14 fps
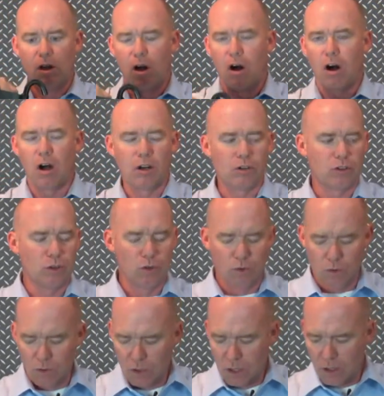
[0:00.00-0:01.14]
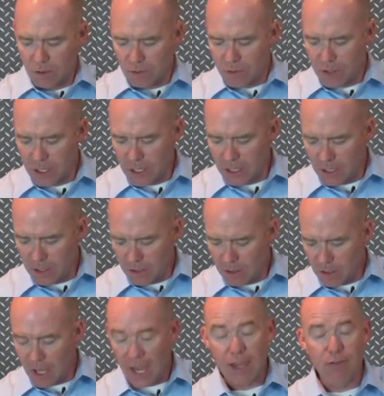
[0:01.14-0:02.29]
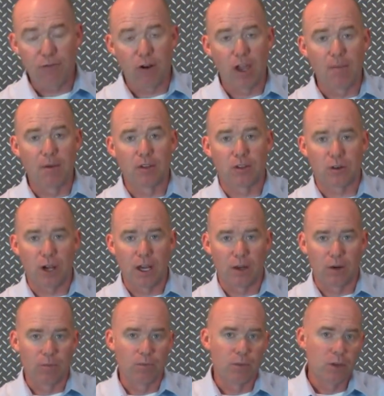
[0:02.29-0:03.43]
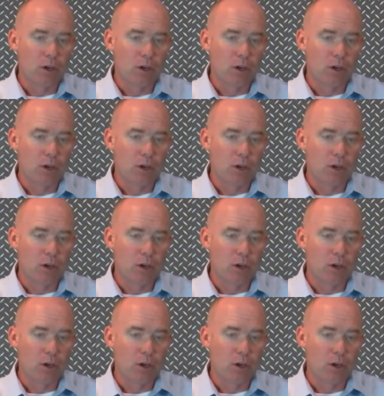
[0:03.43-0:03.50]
onto the A-frame of the trailer